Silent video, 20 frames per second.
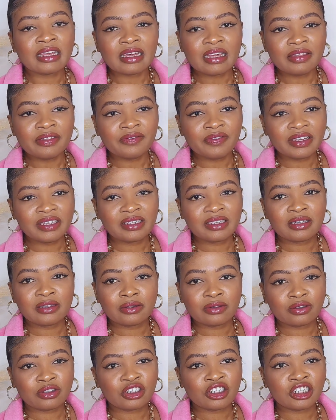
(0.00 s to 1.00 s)
investing
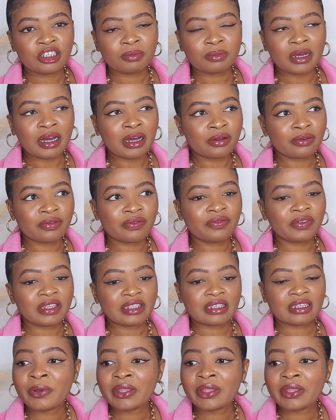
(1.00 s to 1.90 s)
on cheap outfits.